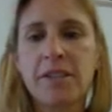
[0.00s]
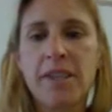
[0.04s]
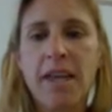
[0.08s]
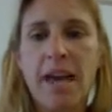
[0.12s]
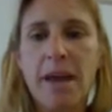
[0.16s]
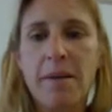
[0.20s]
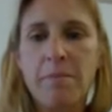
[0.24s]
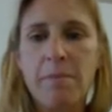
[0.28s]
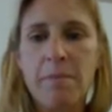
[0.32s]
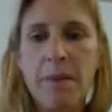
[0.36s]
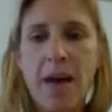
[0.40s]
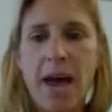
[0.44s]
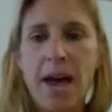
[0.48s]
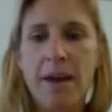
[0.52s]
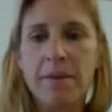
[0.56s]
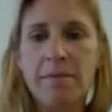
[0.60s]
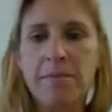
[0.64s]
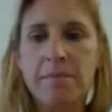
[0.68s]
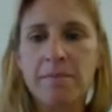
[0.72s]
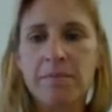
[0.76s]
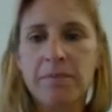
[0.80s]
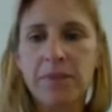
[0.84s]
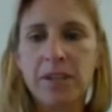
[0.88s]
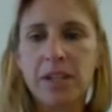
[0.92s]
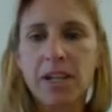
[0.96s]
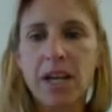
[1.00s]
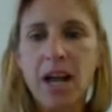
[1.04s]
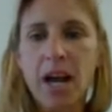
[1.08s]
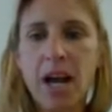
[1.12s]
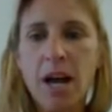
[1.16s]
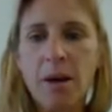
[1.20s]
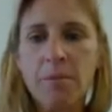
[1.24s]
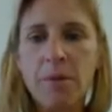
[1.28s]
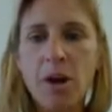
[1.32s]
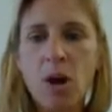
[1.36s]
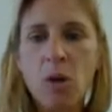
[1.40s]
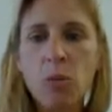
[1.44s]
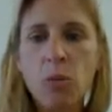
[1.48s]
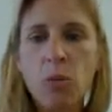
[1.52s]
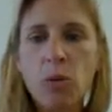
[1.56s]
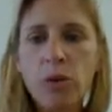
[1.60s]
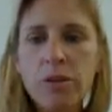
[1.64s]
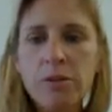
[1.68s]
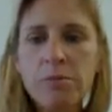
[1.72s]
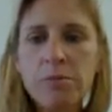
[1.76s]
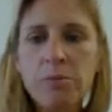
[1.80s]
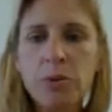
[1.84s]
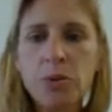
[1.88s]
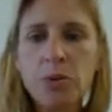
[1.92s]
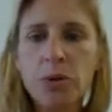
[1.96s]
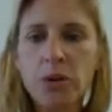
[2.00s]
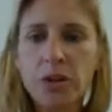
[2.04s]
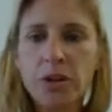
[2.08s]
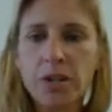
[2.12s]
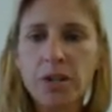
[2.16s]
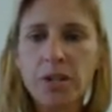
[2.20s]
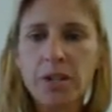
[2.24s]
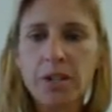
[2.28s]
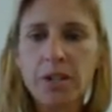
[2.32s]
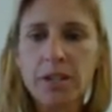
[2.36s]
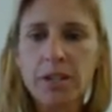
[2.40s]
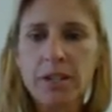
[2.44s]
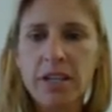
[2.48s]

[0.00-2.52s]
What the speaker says: that bad. A wooden board,